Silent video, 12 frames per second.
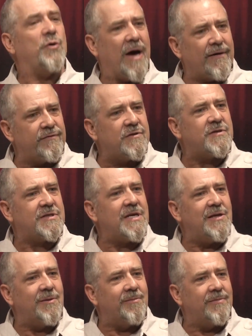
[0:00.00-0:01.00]
have to see
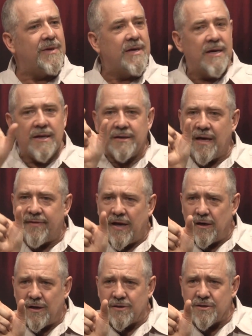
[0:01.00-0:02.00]
them. Now that
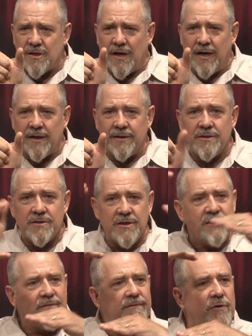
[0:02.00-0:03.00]
little silence
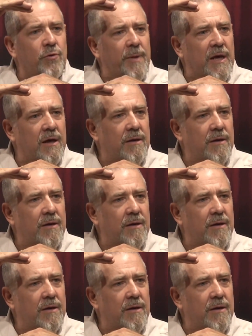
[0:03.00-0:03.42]
is filmic.